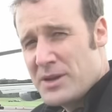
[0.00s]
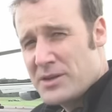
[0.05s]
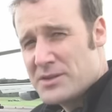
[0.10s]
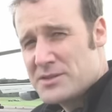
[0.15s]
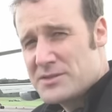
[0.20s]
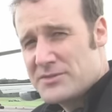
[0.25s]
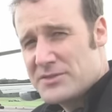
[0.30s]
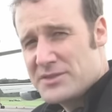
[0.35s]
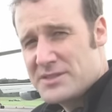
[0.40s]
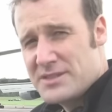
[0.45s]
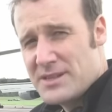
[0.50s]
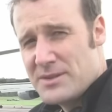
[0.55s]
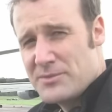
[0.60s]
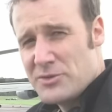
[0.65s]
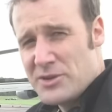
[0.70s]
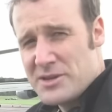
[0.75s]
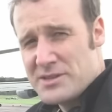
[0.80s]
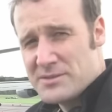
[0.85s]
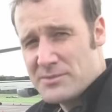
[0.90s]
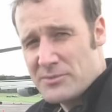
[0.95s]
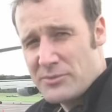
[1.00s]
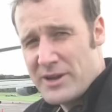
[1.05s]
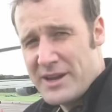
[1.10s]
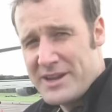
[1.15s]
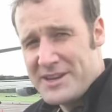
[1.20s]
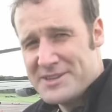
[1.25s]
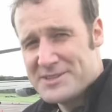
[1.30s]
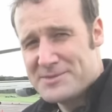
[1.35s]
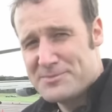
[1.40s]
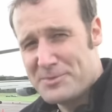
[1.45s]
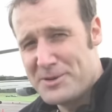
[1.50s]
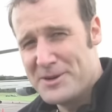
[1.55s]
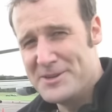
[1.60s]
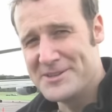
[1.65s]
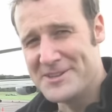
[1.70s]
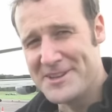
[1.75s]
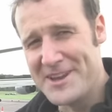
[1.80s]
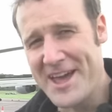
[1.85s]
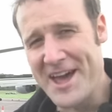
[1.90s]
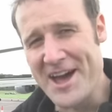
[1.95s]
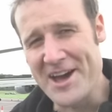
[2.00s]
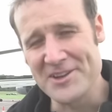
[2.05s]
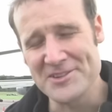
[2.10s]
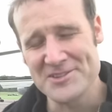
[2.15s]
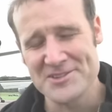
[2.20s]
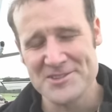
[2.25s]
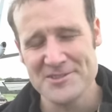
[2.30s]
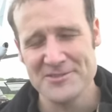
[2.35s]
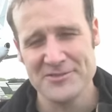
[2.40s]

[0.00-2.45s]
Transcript: because for some reason Brady has printed out